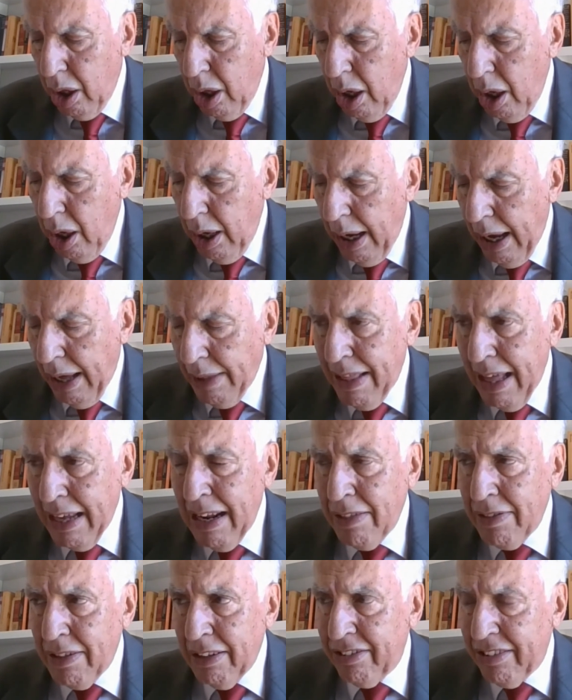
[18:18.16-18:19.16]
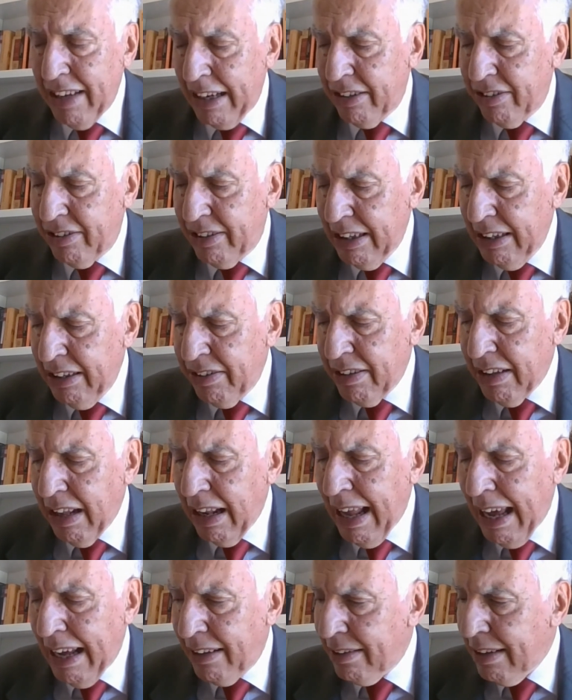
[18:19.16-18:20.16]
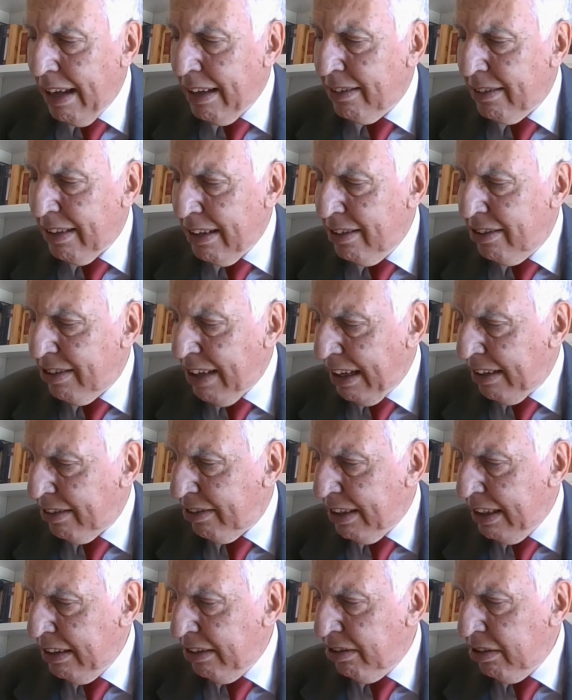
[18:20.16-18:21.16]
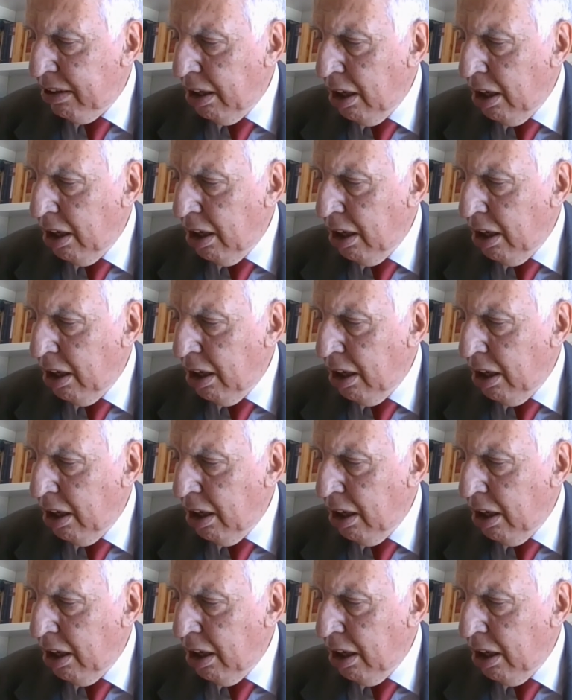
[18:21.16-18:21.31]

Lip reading: And then in the 60s, the late 1960s,